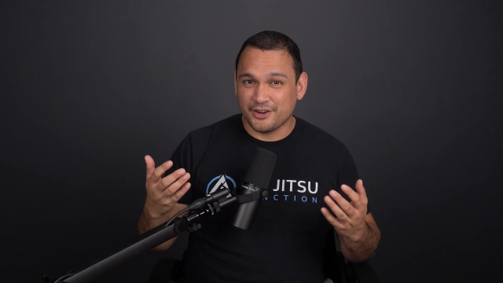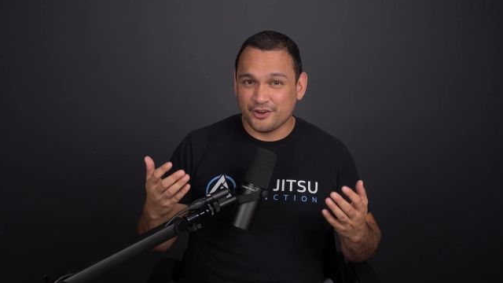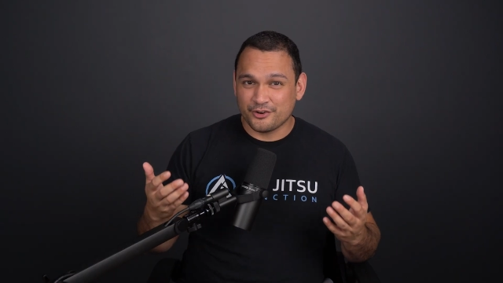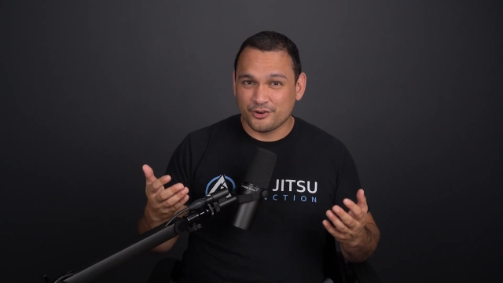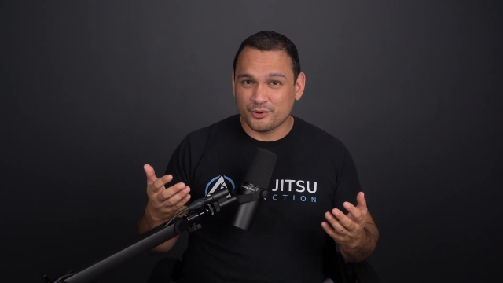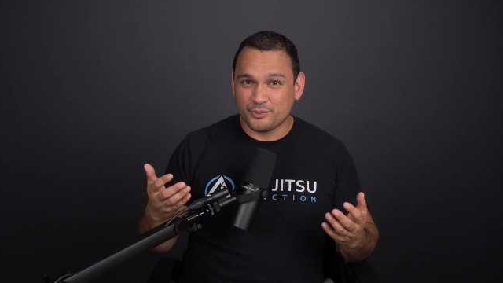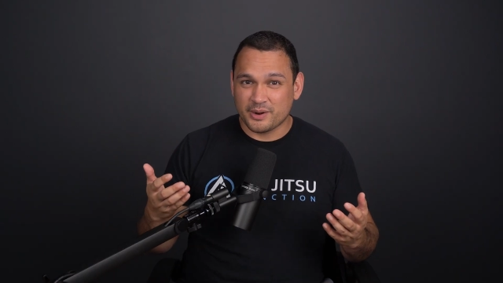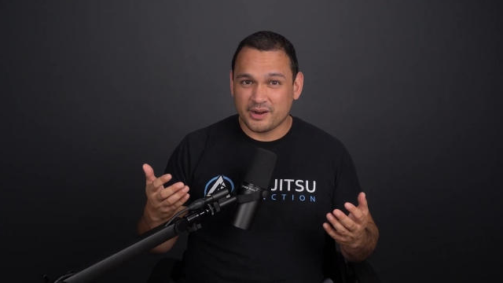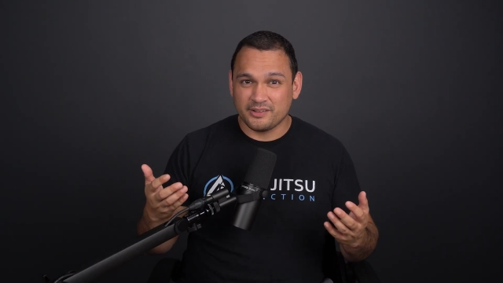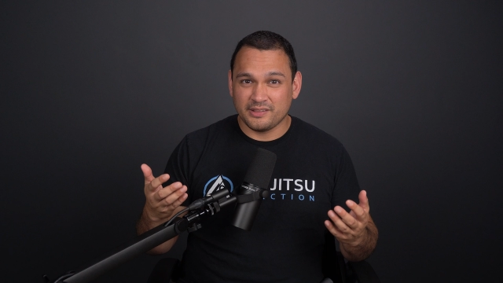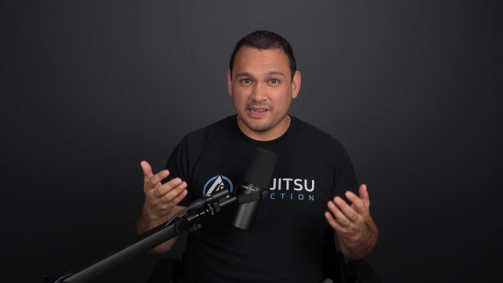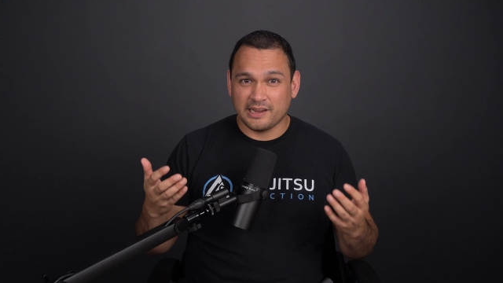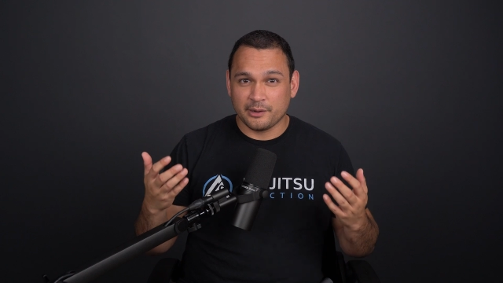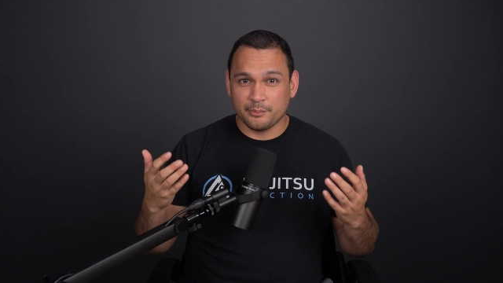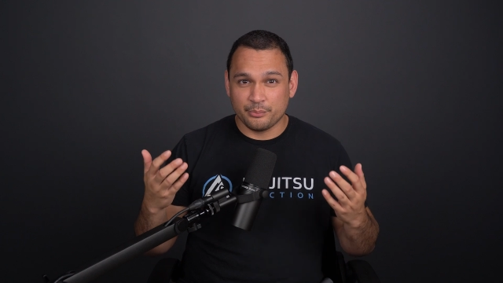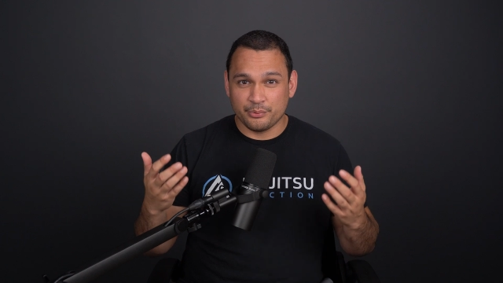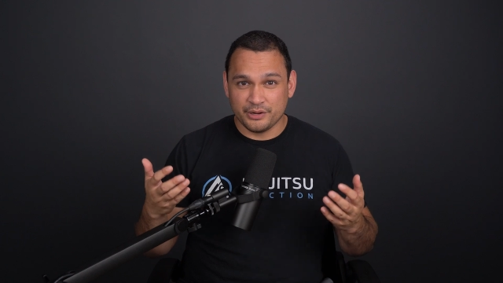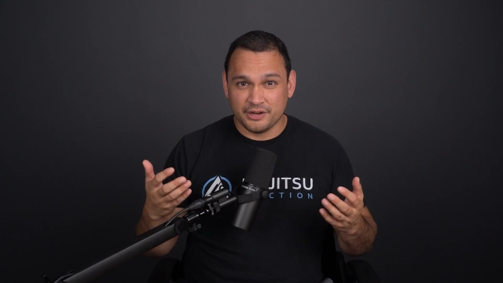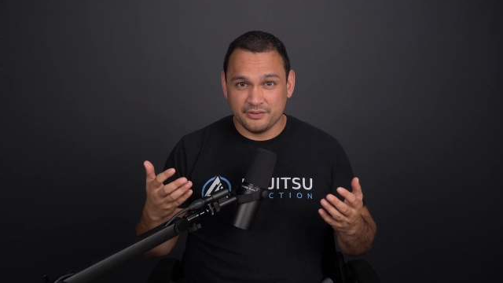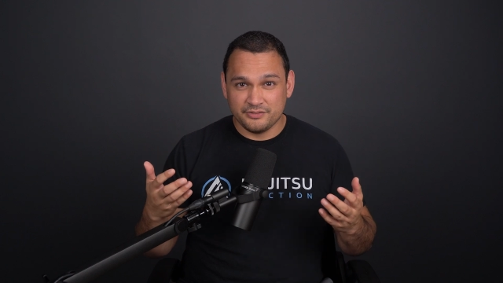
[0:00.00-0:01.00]
underwear like
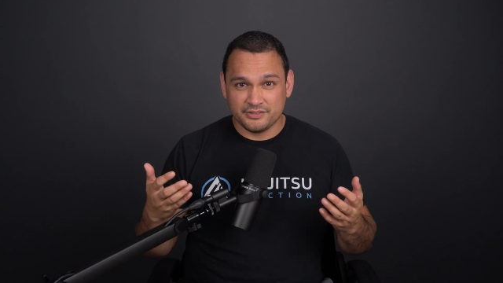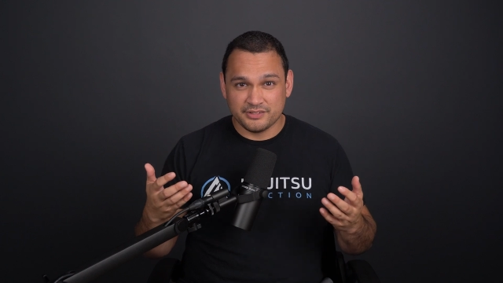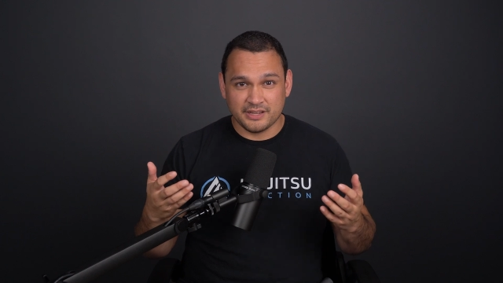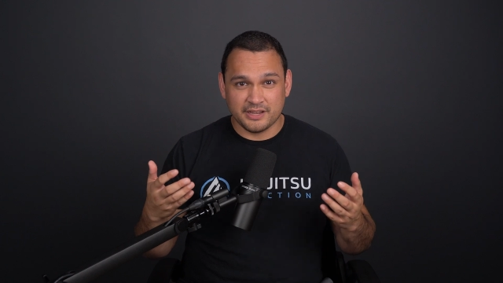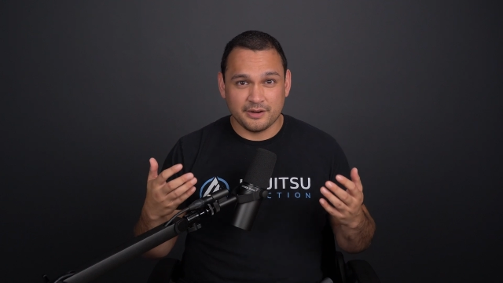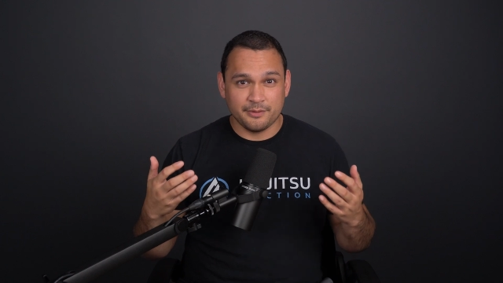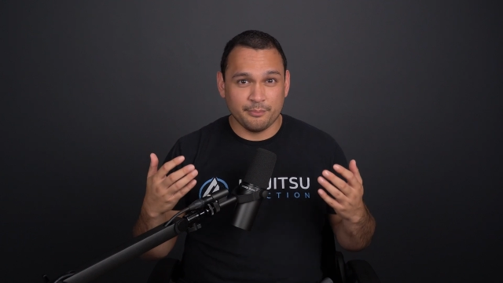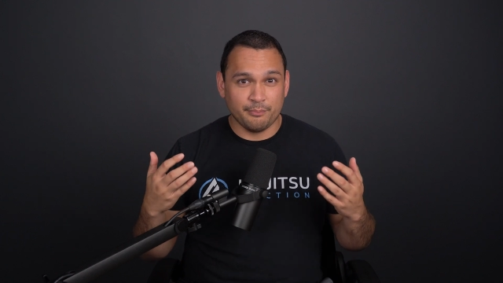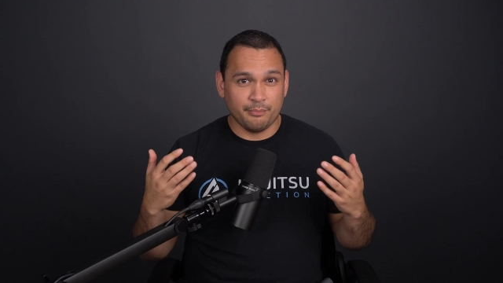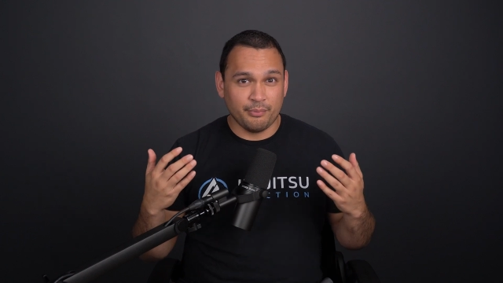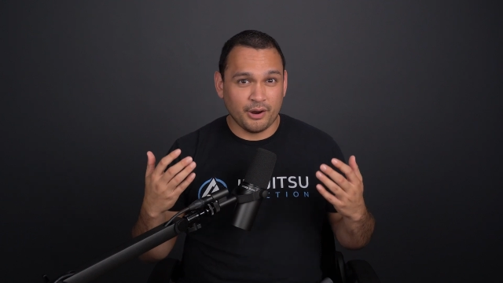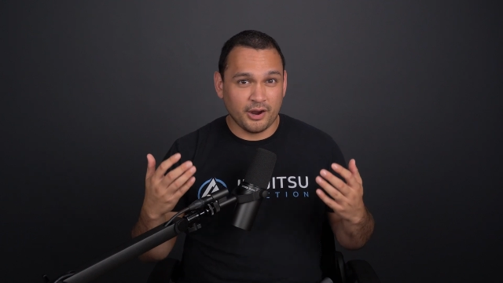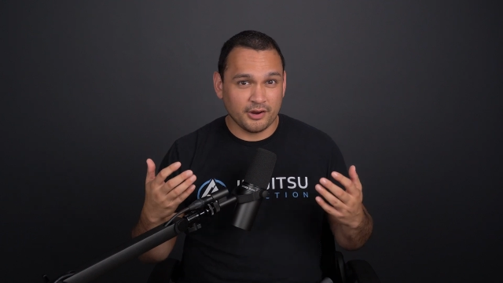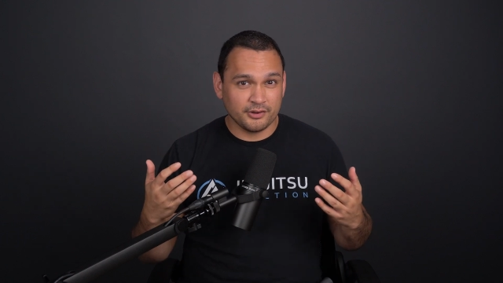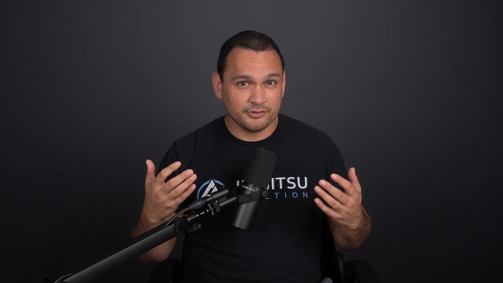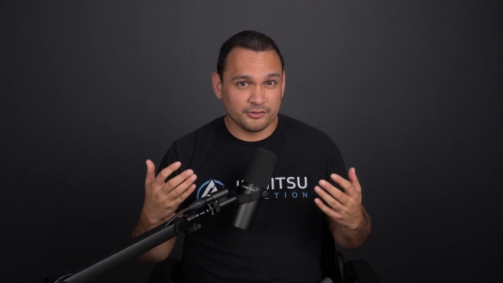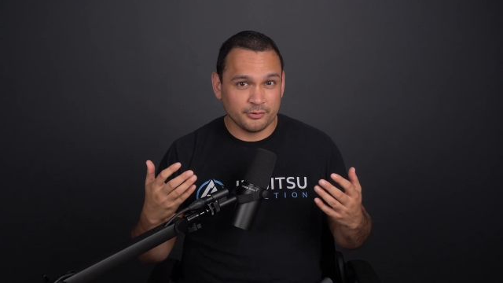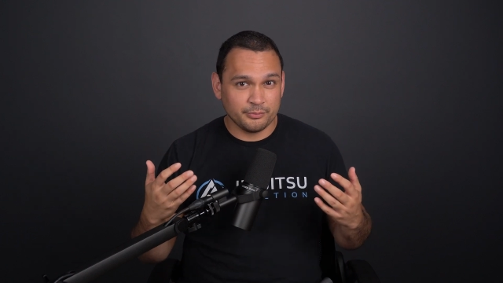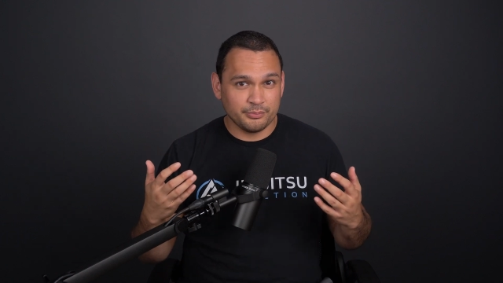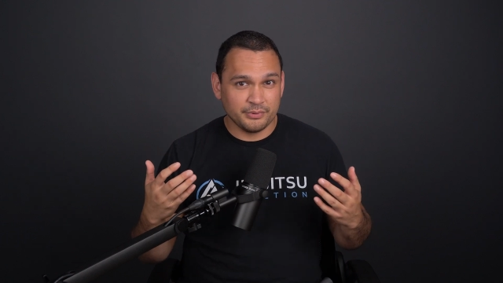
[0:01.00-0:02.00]
briefs and
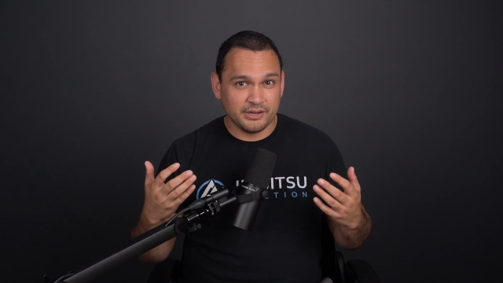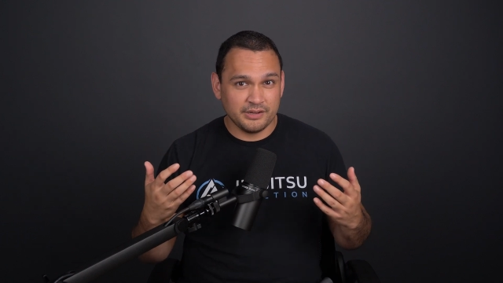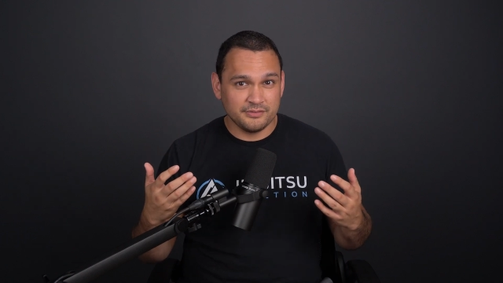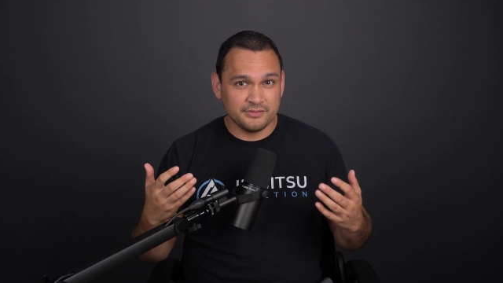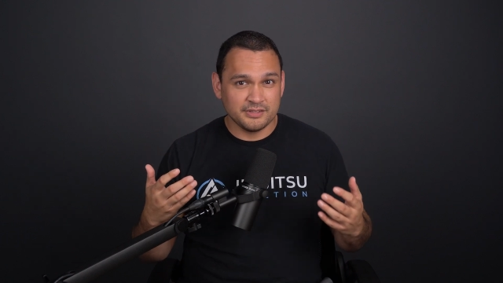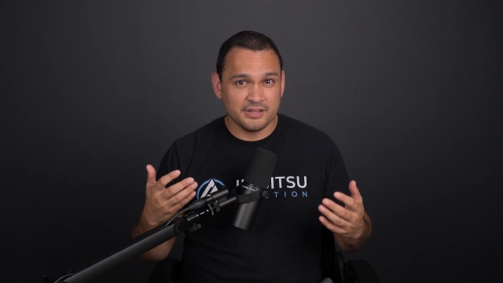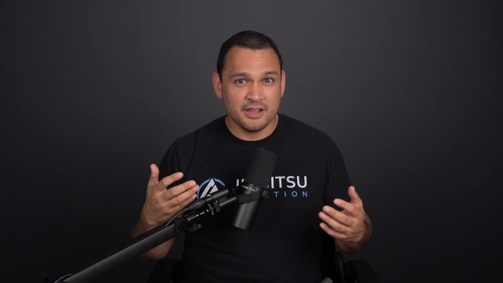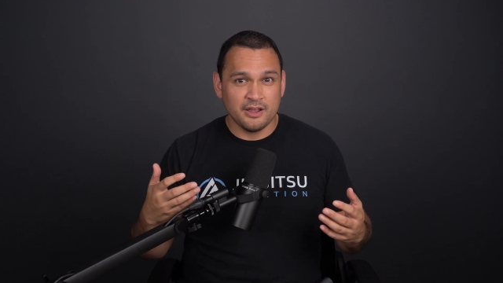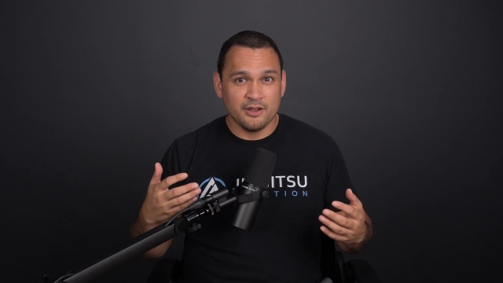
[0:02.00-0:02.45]
boxer briefs